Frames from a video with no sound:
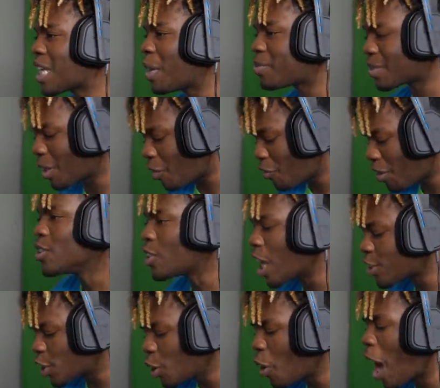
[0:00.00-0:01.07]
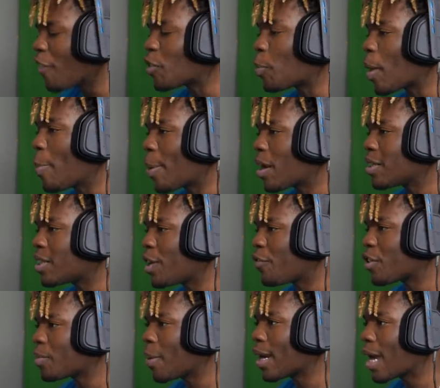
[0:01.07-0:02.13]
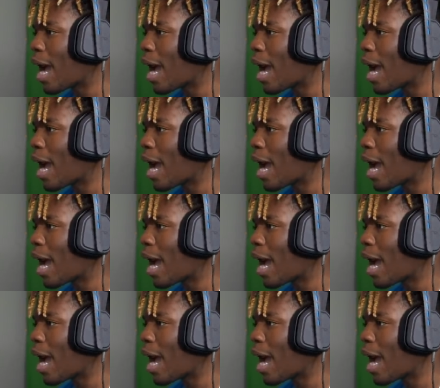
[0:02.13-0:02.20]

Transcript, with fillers: type stuff? Dusty, you're going to have to play better defense, my